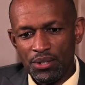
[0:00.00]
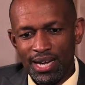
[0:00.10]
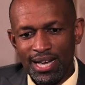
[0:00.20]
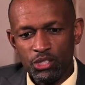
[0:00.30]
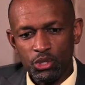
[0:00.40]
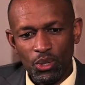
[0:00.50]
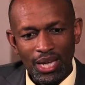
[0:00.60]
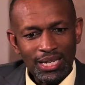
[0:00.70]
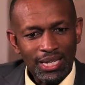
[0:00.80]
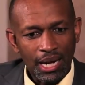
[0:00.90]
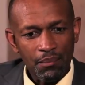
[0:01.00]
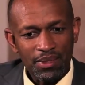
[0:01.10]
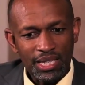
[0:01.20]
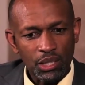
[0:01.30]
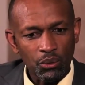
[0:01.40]
regards to
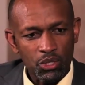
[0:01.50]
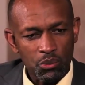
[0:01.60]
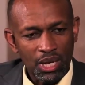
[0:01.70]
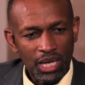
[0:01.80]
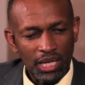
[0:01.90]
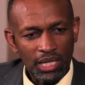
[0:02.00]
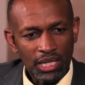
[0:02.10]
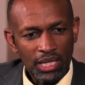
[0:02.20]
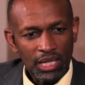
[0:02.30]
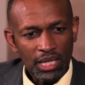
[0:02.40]
income that he was making.